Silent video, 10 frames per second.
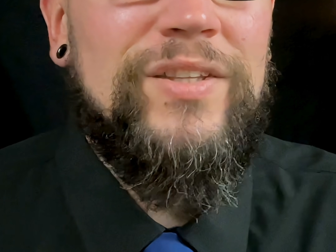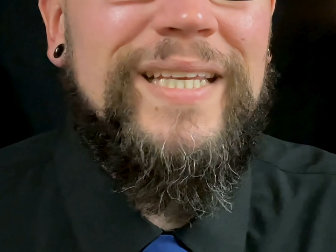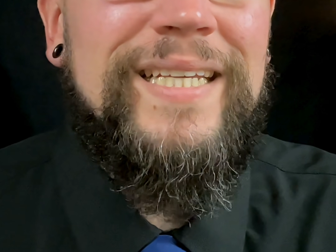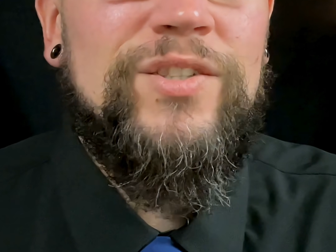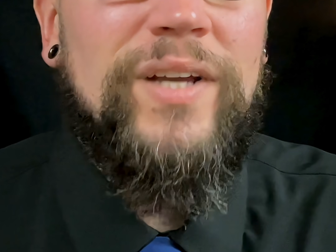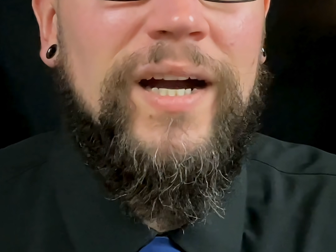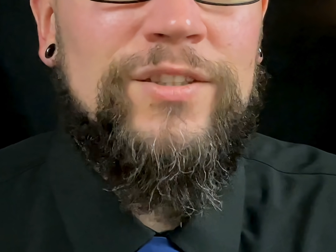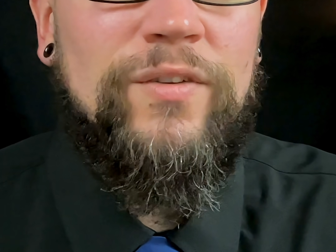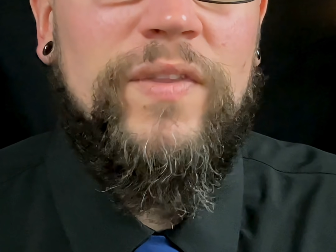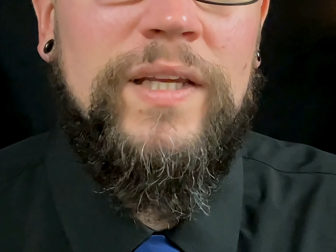these
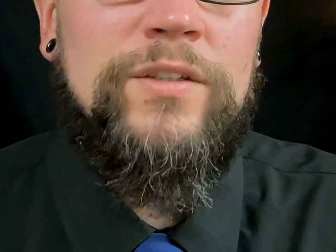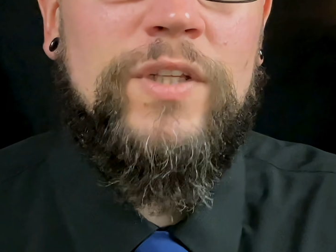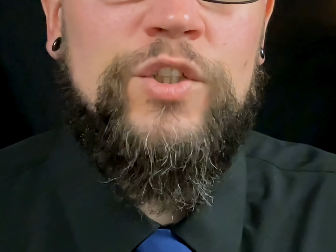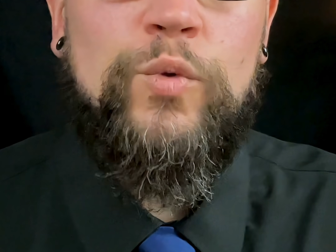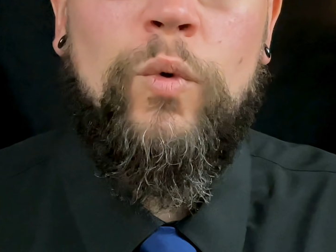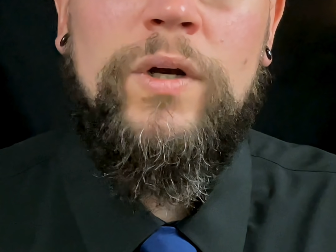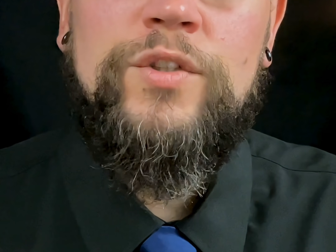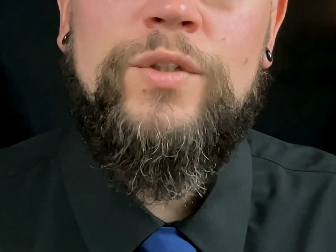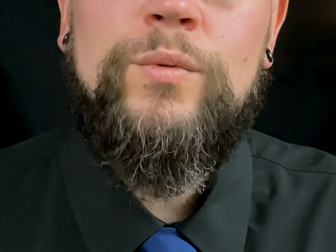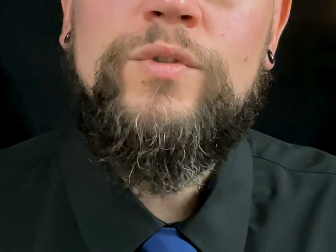kinds of things that you want
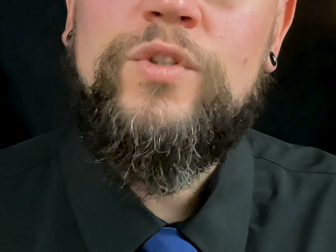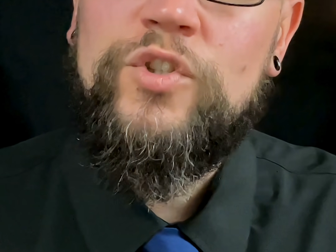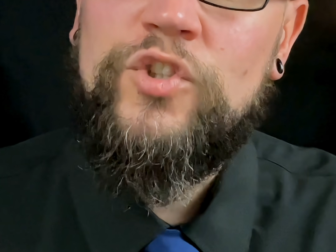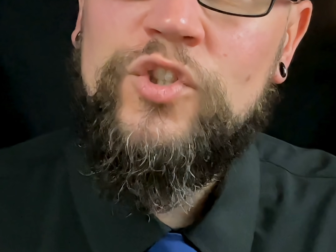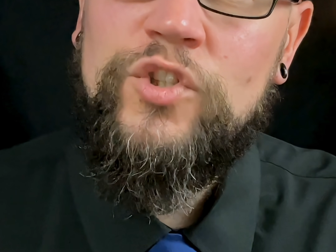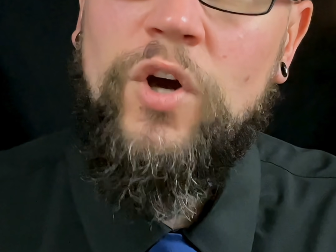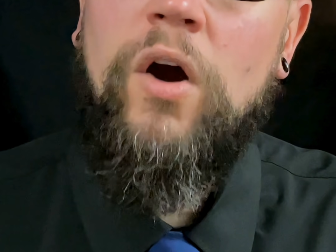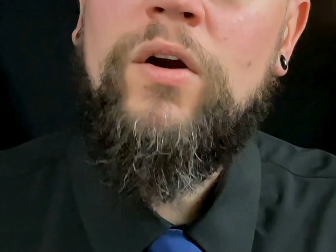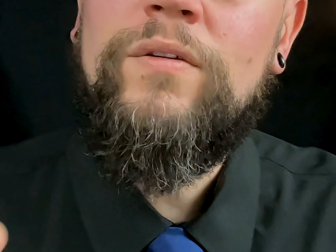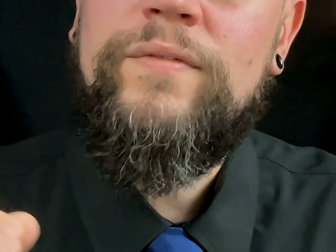to do to
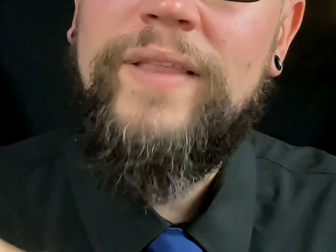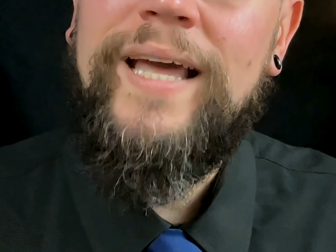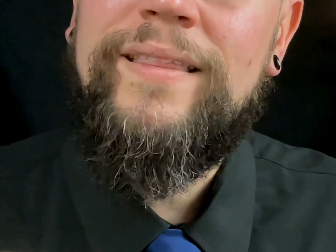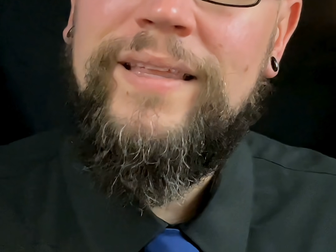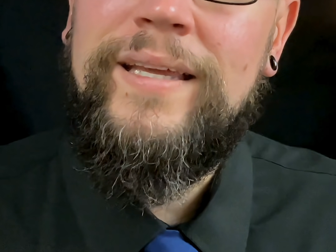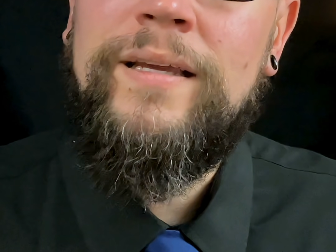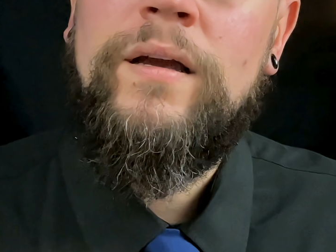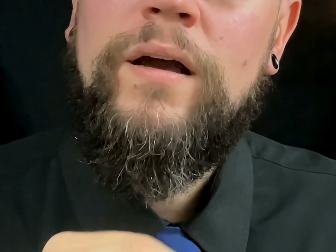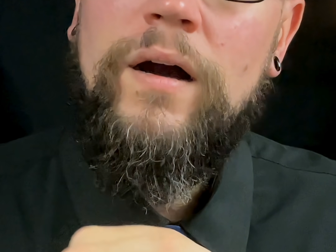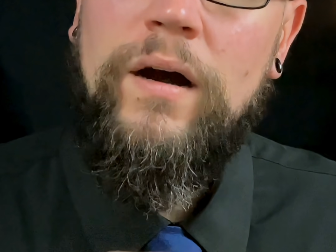starve that thing
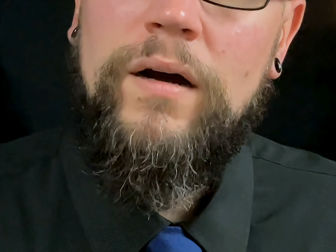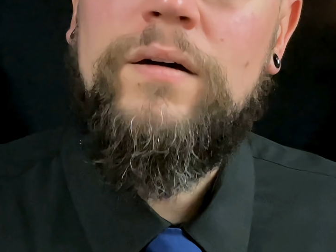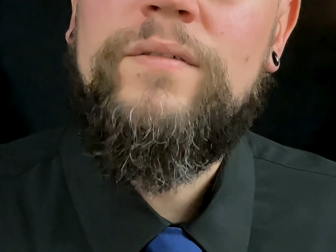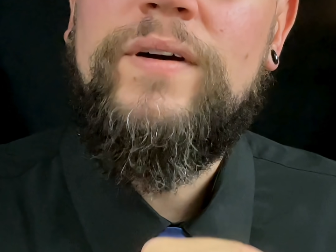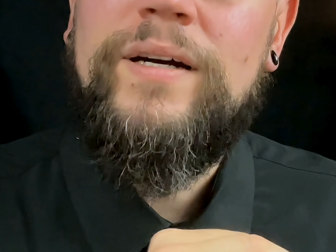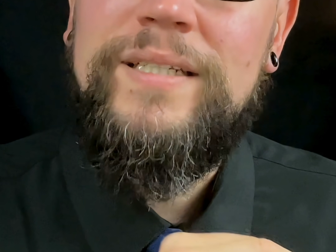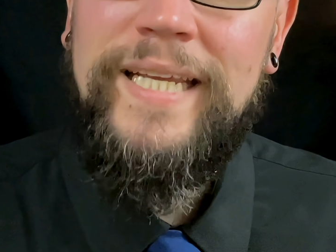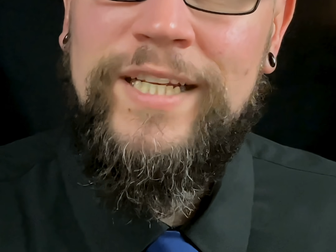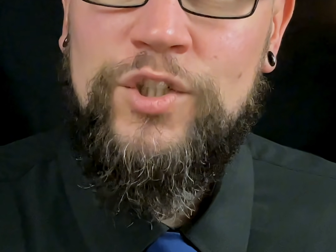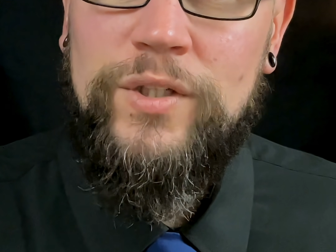of
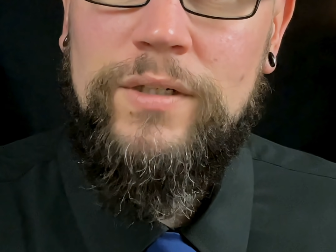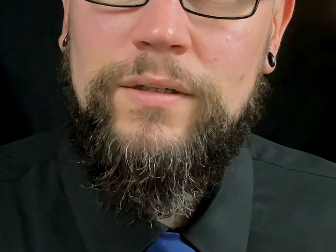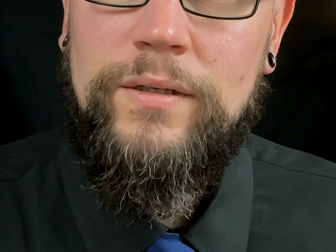attention.